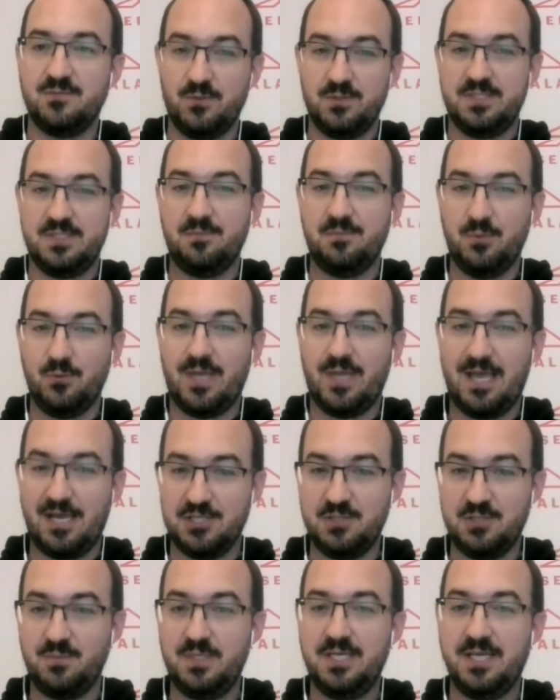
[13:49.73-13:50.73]
for example,
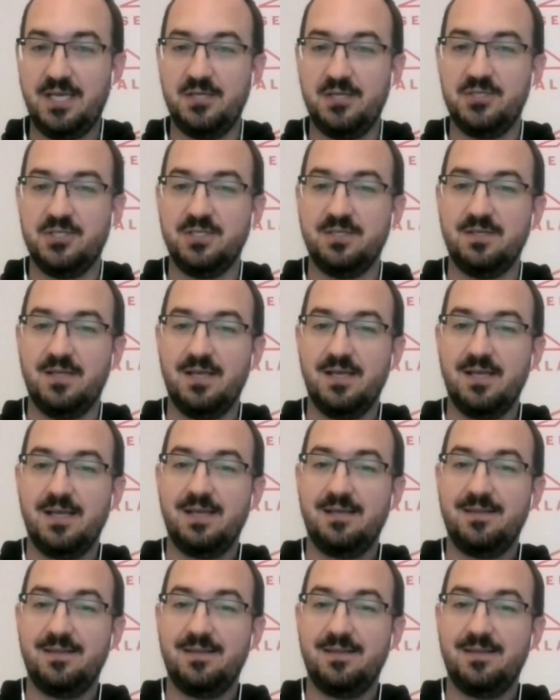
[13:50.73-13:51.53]
cash application,